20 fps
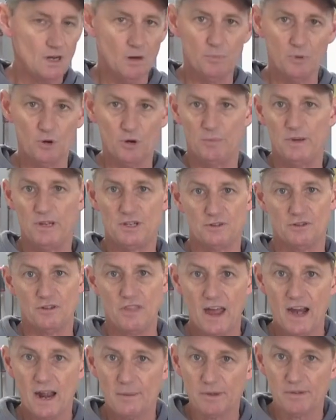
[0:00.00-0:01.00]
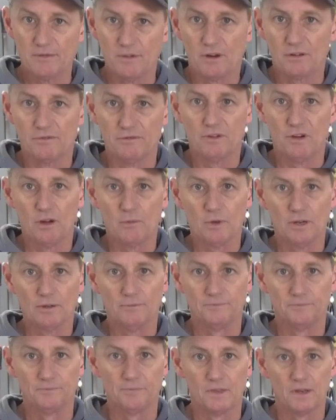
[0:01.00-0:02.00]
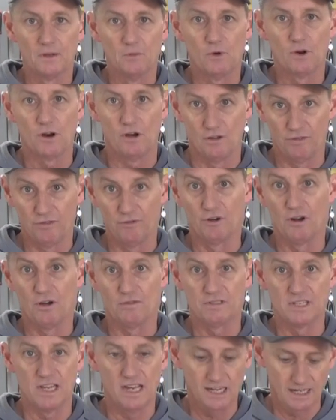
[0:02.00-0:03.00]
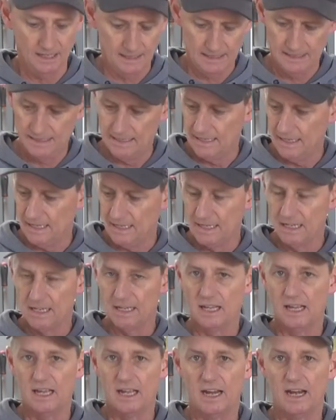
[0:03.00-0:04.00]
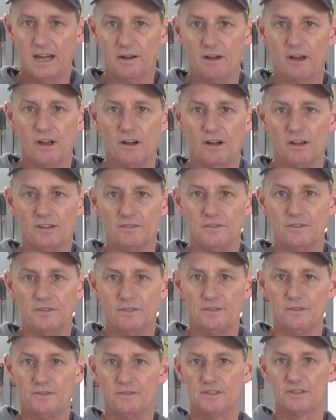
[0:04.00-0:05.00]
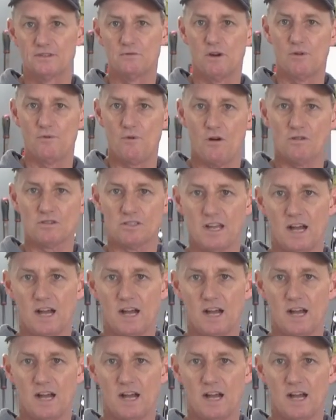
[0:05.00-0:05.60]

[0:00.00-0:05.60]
put a picture of that up if I can find one, what I thought I was getting. And anyway, this is what rocks